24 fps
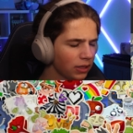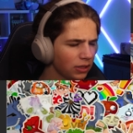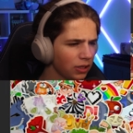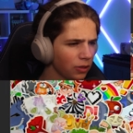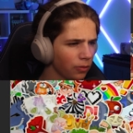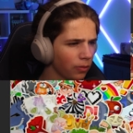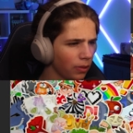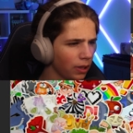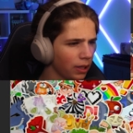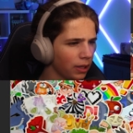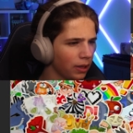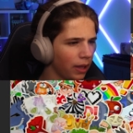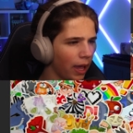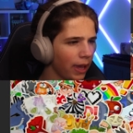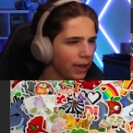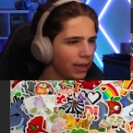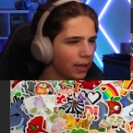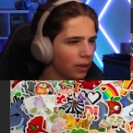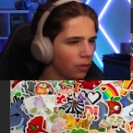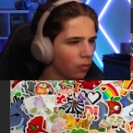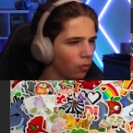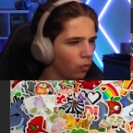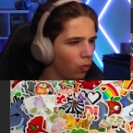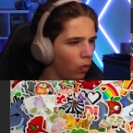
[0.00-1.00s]
actually really
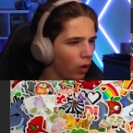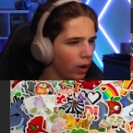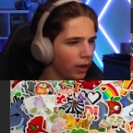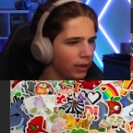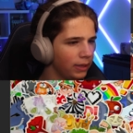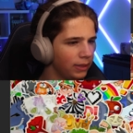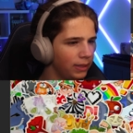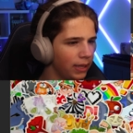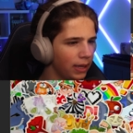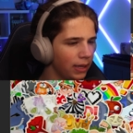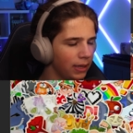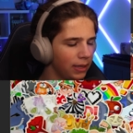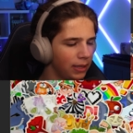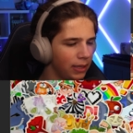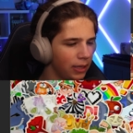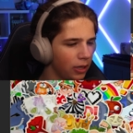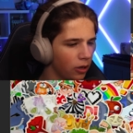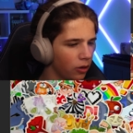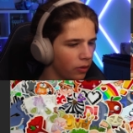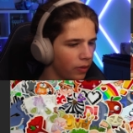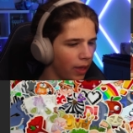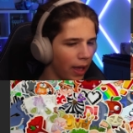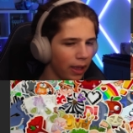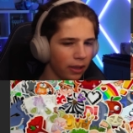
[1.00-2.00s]
like what it did
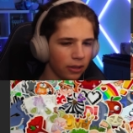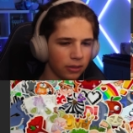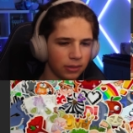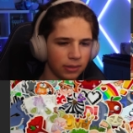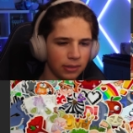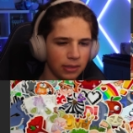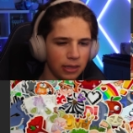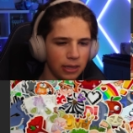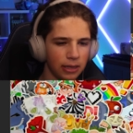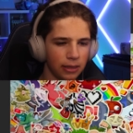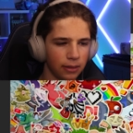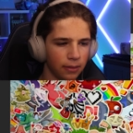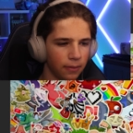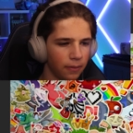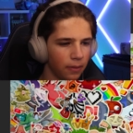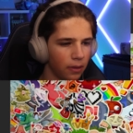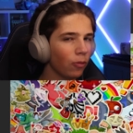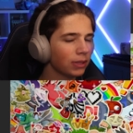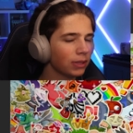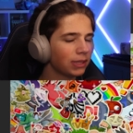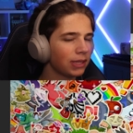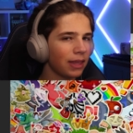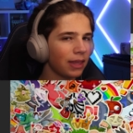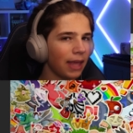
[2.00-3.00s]
here. That looks neat.
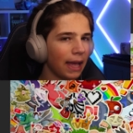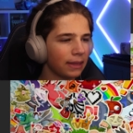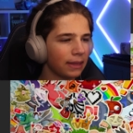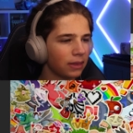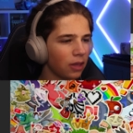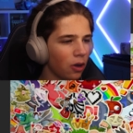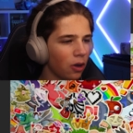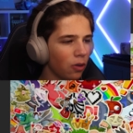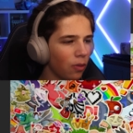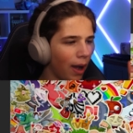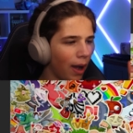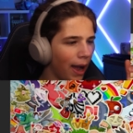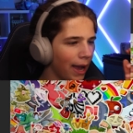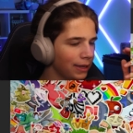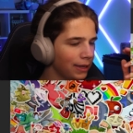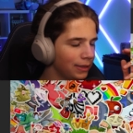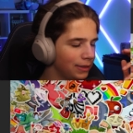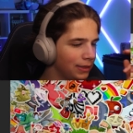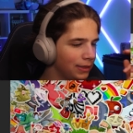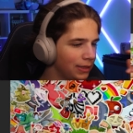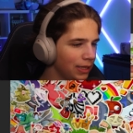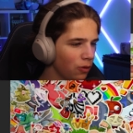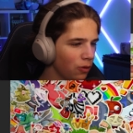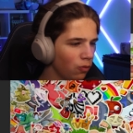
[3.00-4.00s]
Otherwise than that, though, I
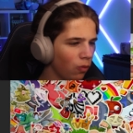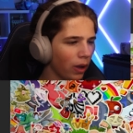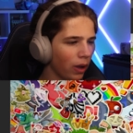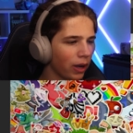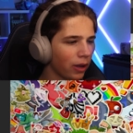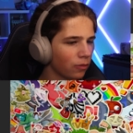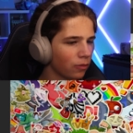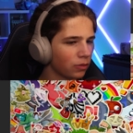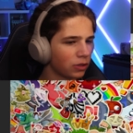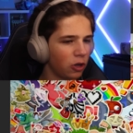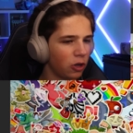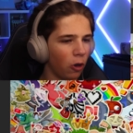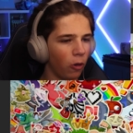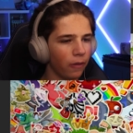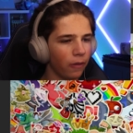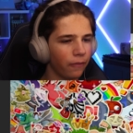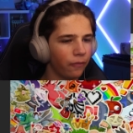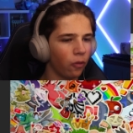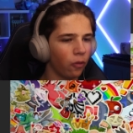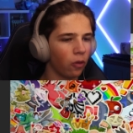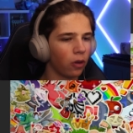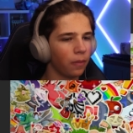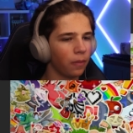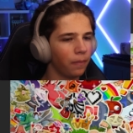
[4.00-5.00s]
see what it was
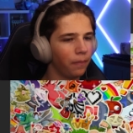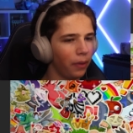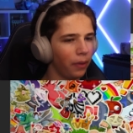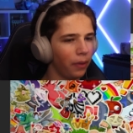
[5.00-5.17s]
going for,